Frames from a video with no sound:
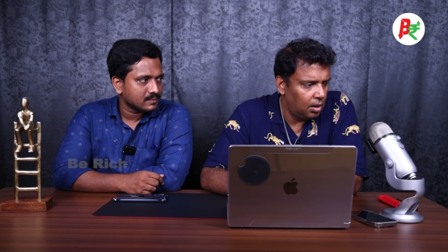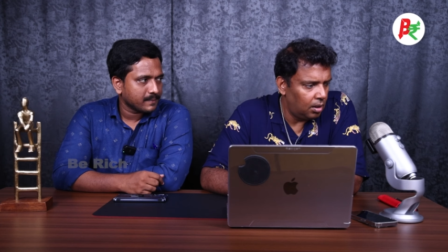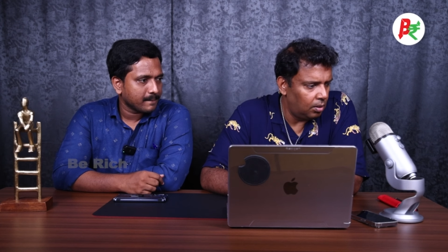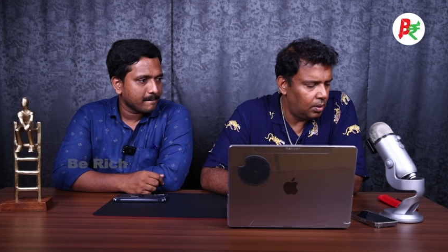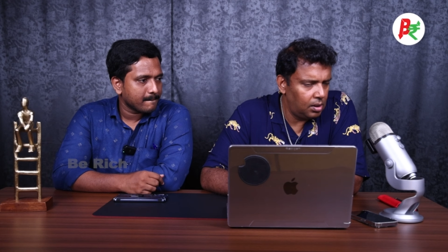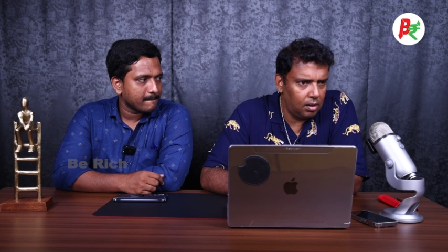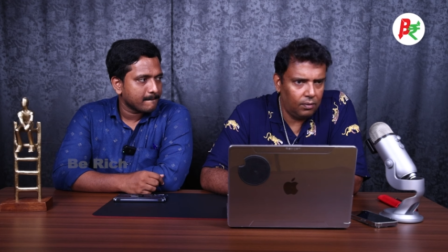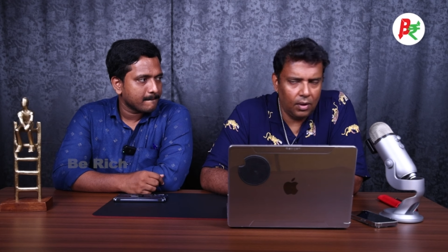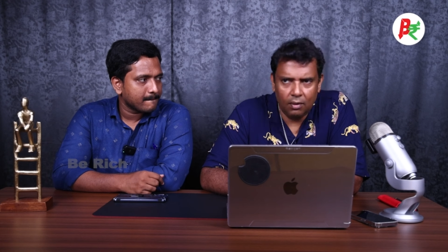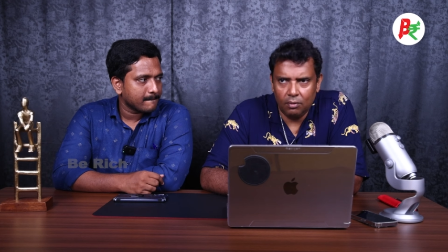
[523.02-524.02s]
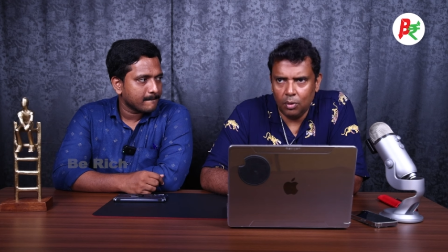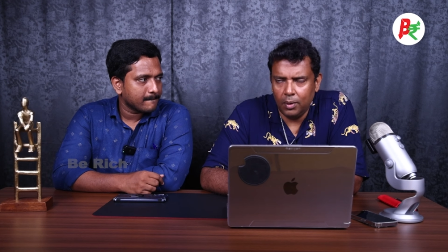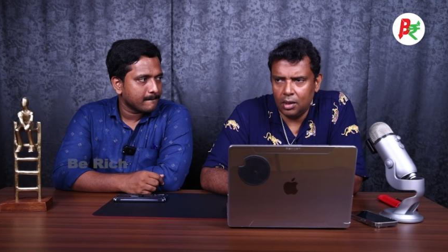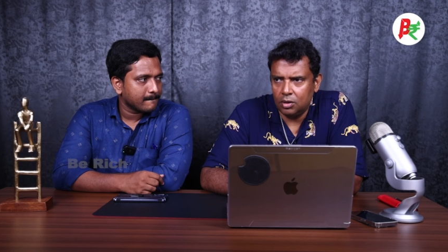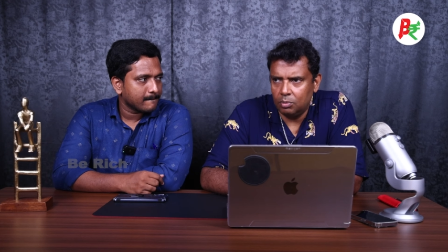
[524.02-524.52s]
Speaker 1: Otherwise, if you have
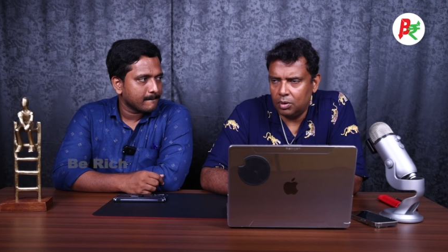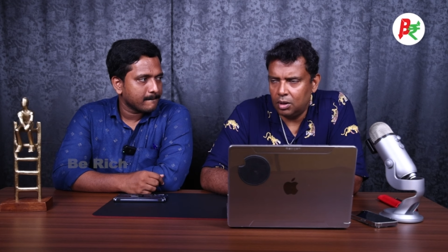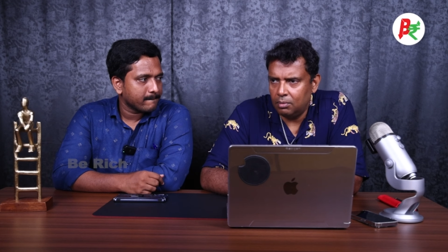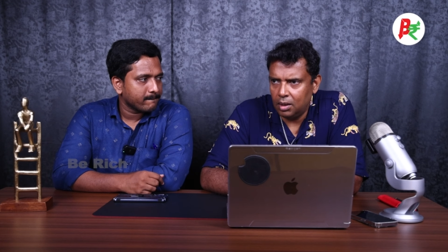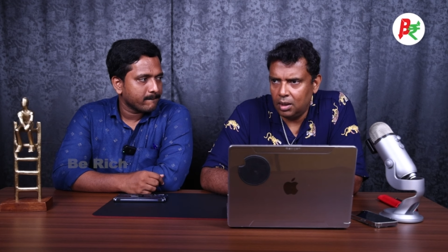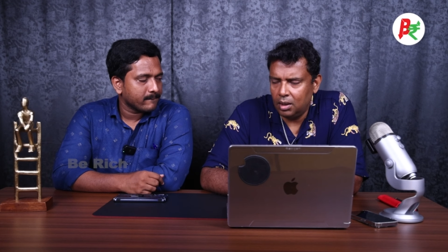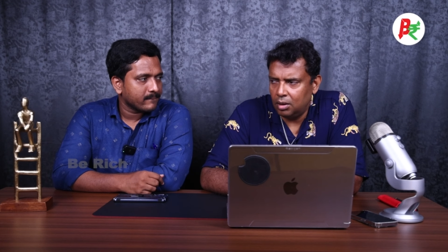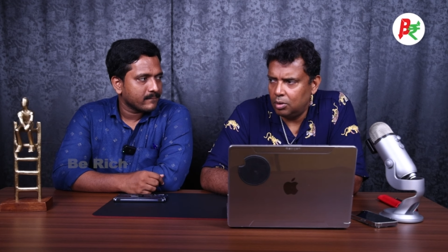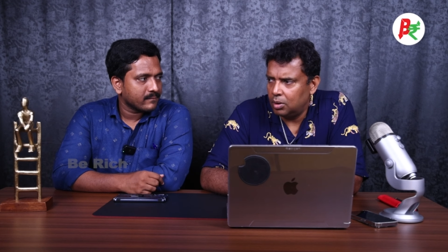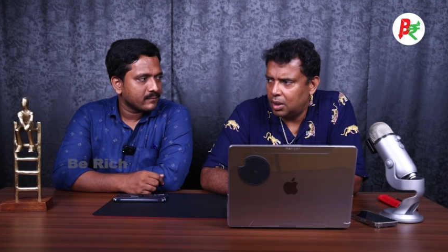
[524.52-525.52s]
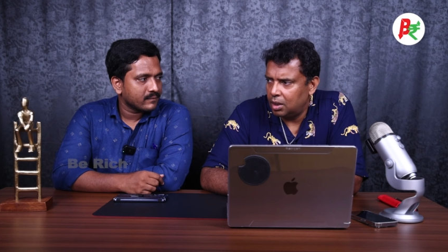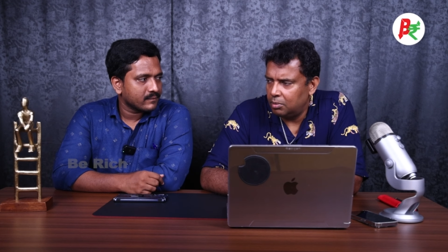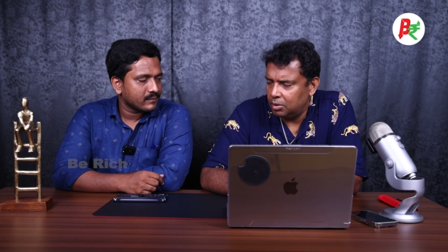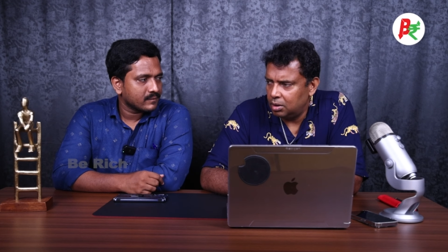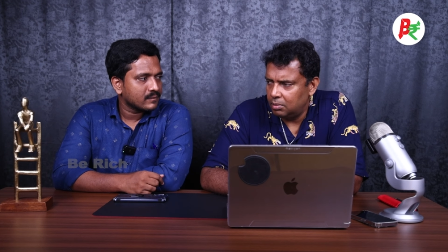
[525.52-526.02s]
nowhere else to put your money and you don't care
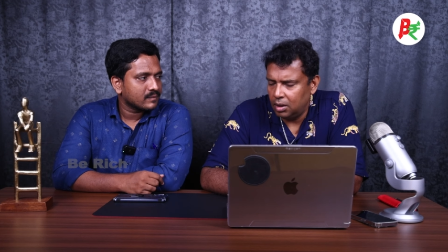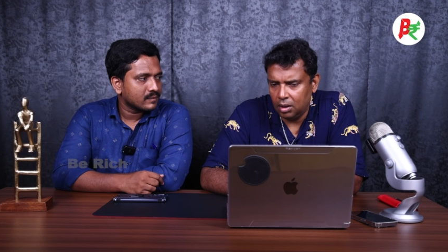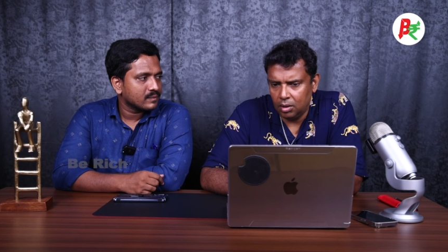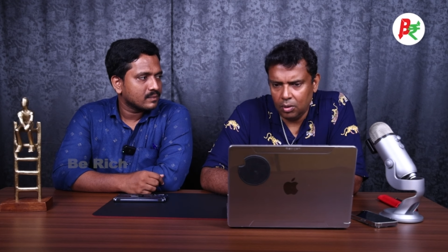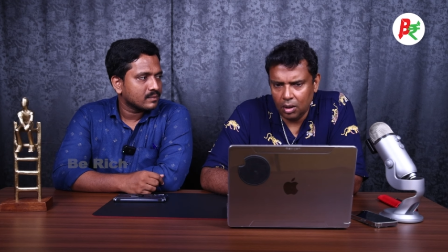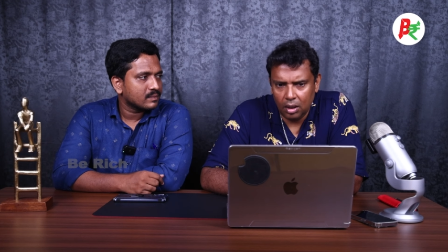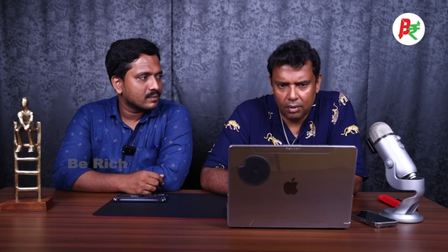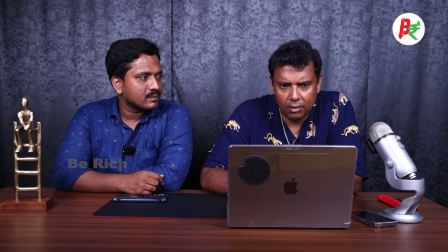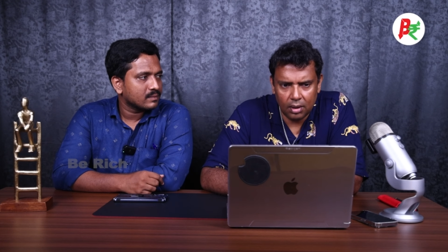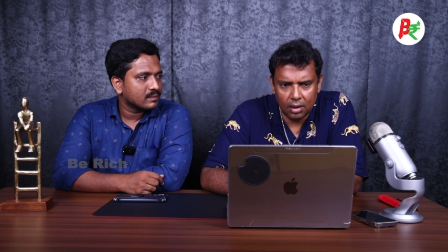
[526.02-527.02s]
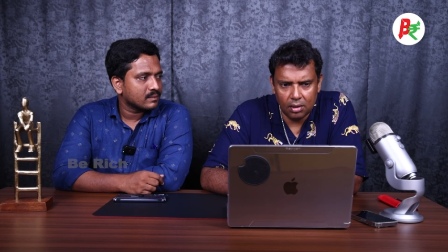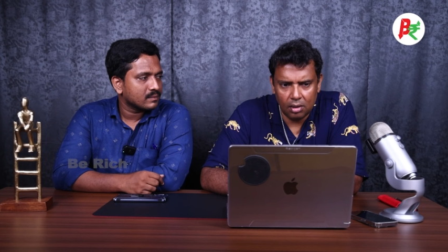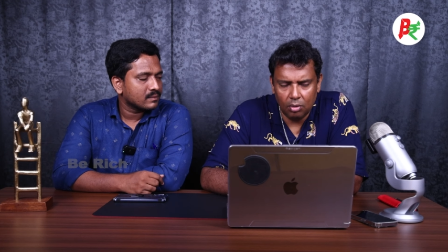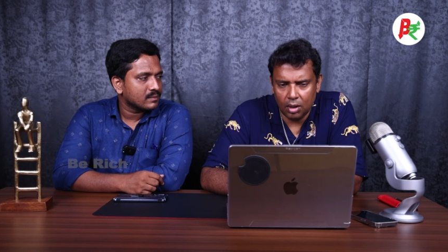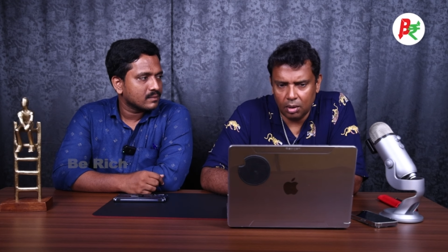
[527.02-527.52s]
about that money then you leave it there and
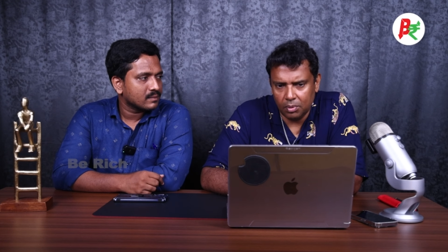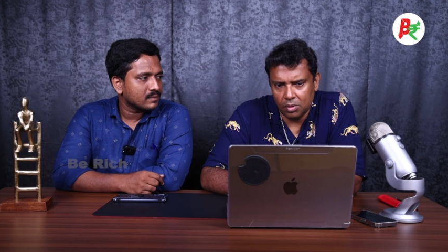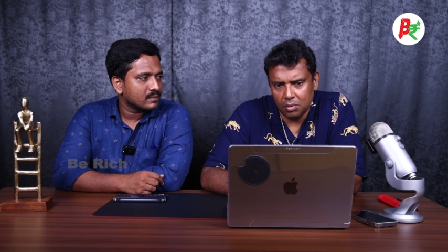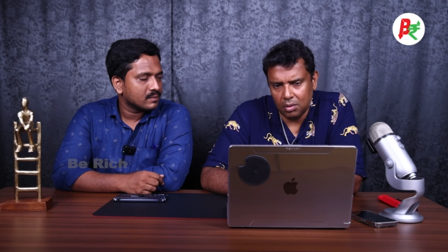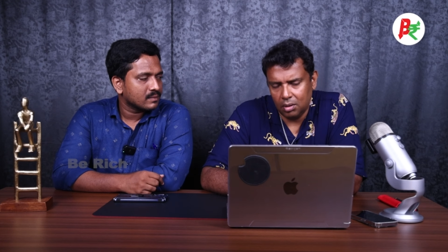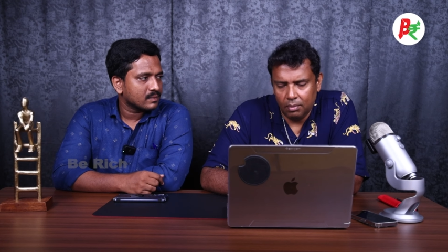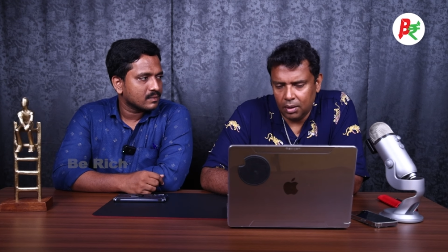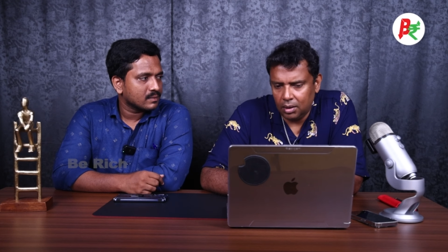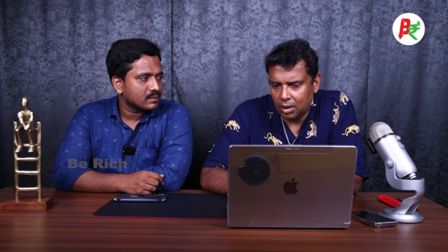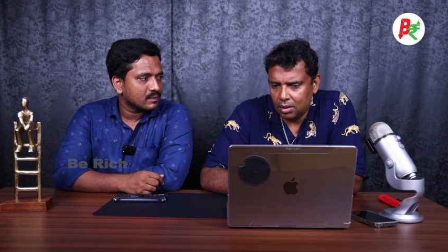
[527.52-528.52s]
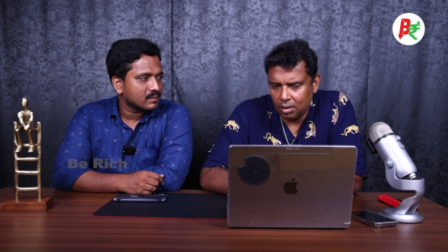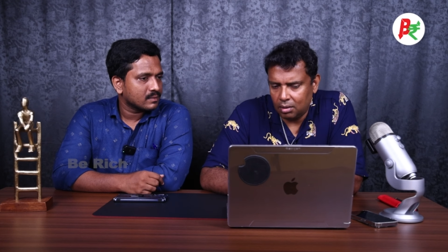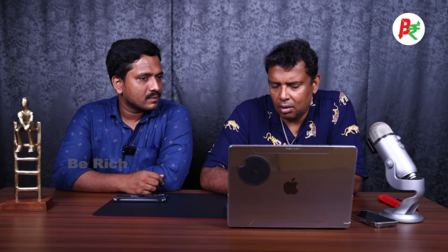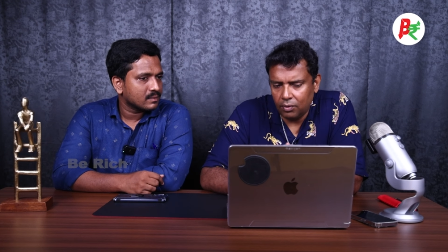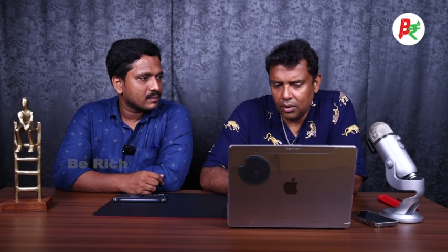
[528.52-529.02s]
see what happens But that is a
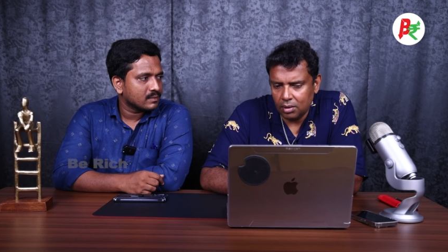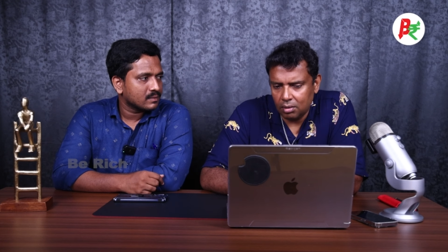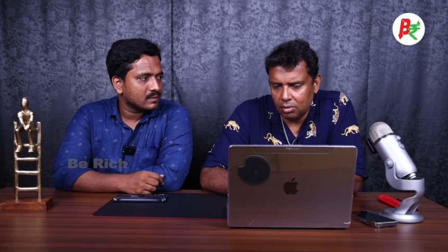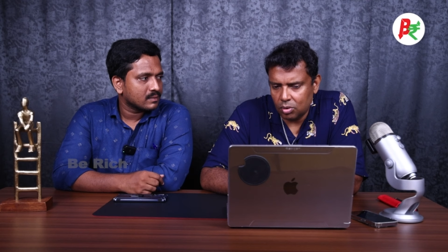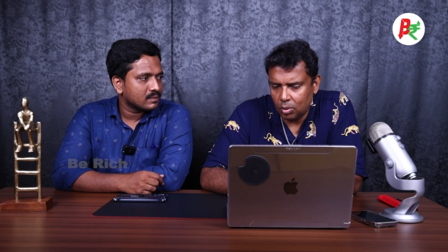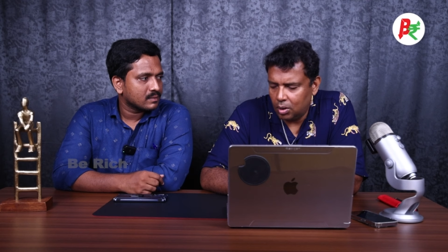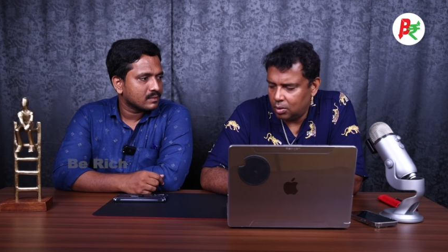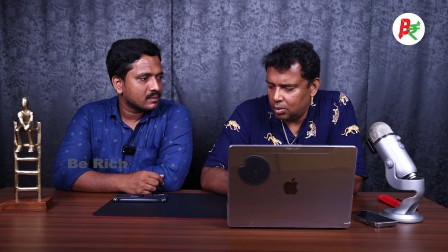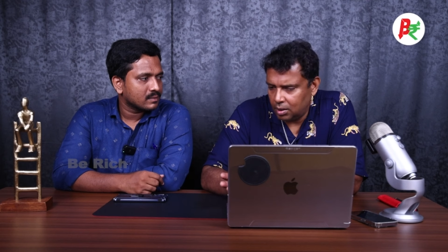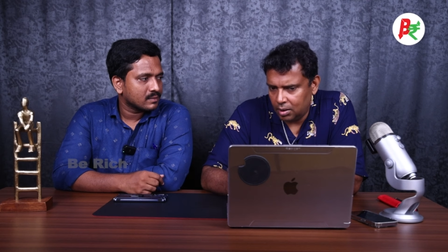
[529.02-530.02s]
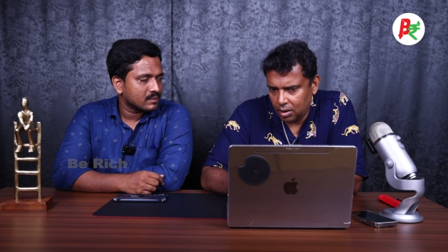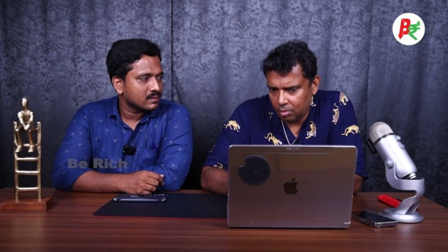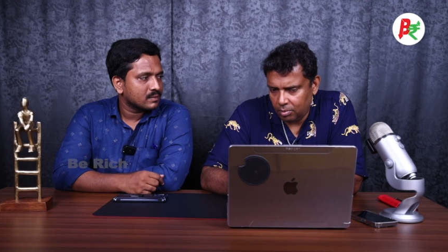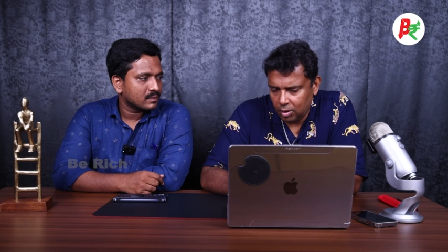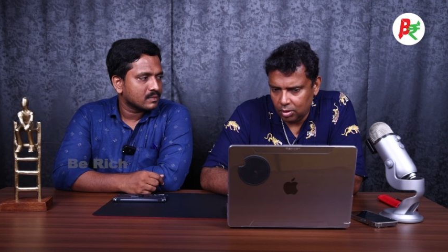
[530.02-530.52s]
different story altogether
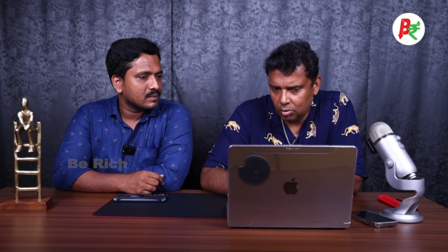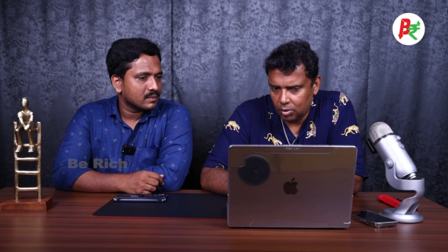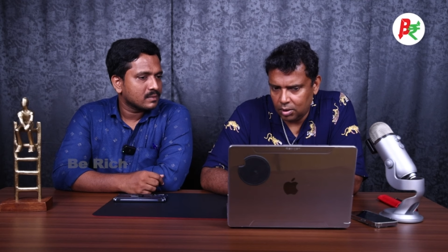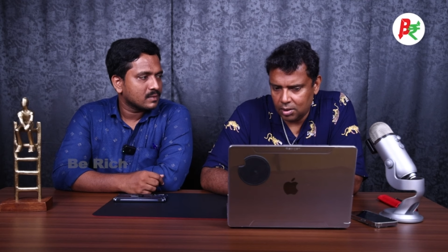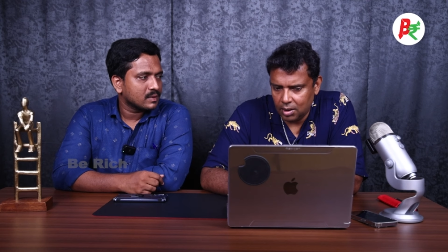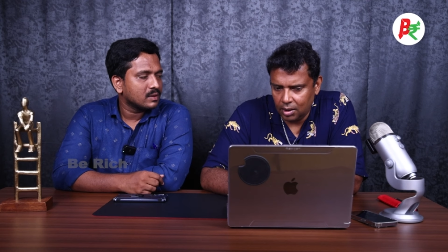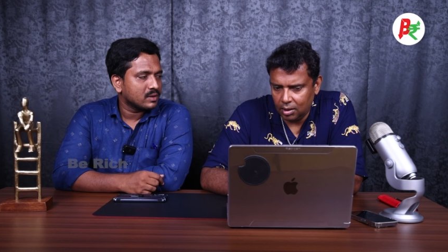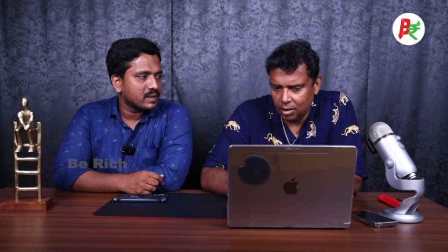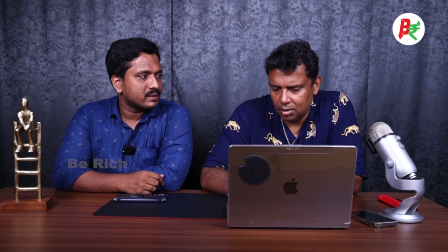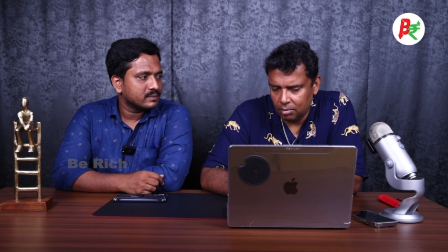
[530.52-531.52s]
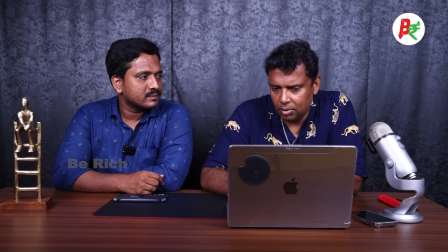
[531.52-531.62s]
compared to this what this article okay. is